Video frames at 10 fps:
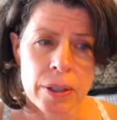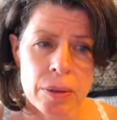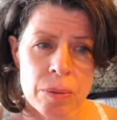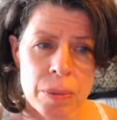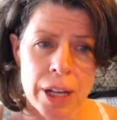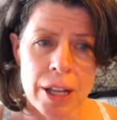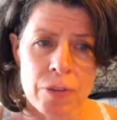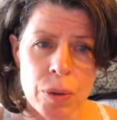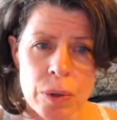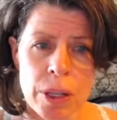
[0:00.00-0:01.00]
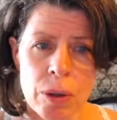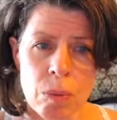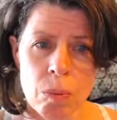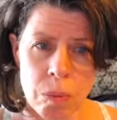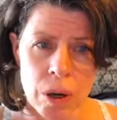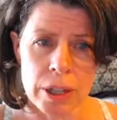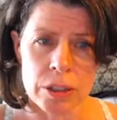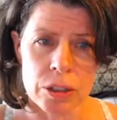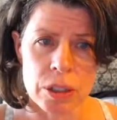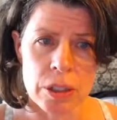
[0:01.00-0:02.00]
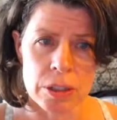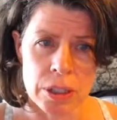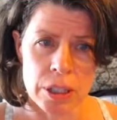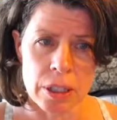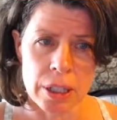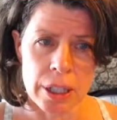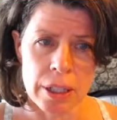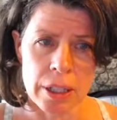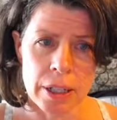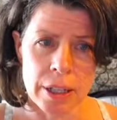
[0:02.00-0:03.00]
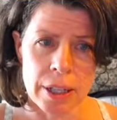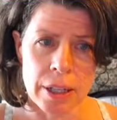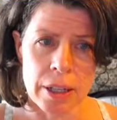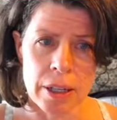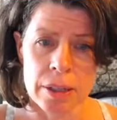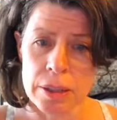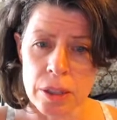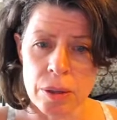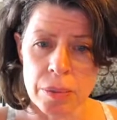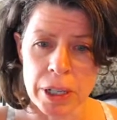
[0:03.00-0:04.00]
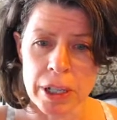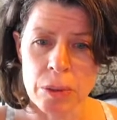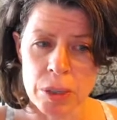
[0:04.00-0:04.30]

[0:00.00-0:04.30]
if you really want to start dealing in silk money,